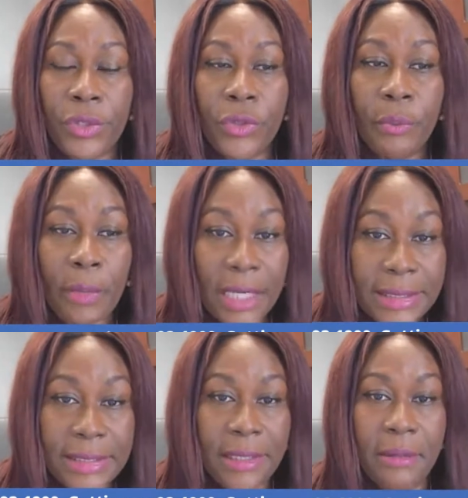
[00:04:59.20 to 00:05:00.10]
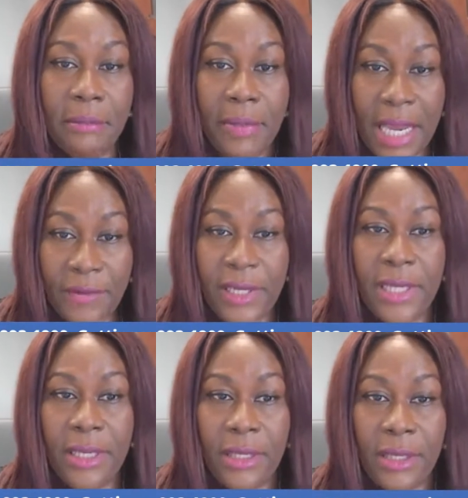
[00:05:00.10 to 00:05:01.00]
you must
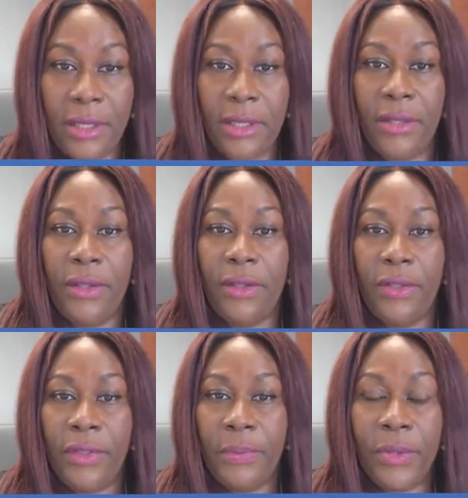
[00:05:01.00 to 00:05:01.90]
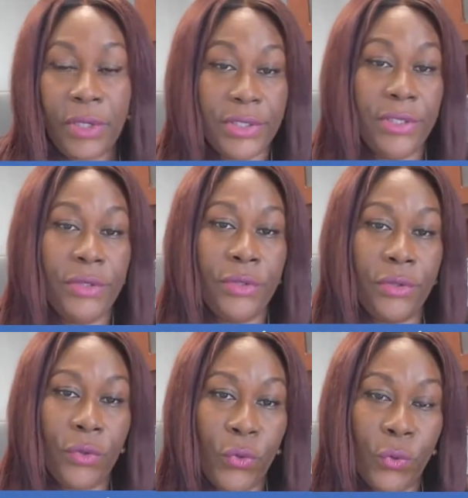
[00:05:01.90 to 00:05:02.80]
marry the person
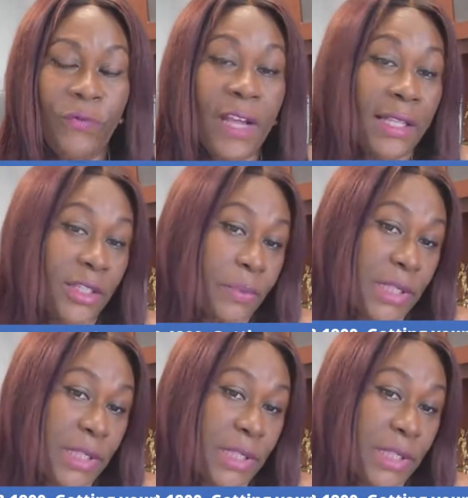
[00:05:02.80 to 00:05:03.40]
who filed your